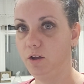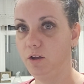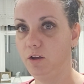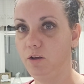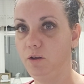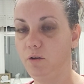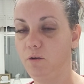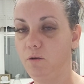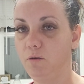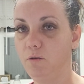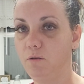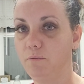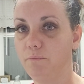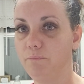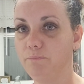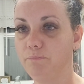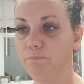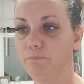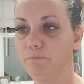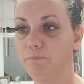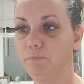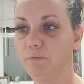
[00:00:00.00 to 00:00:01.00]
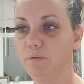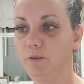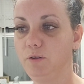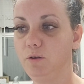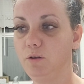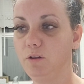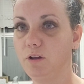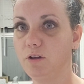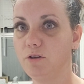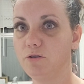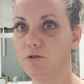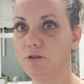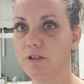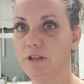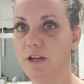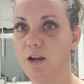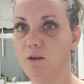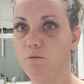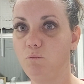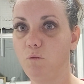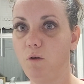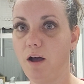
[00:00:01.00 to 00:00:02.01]
you'll
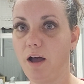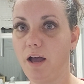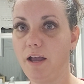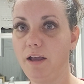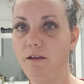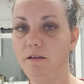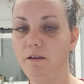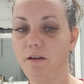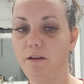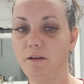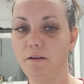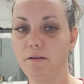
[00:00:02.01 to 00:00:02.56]
understand why.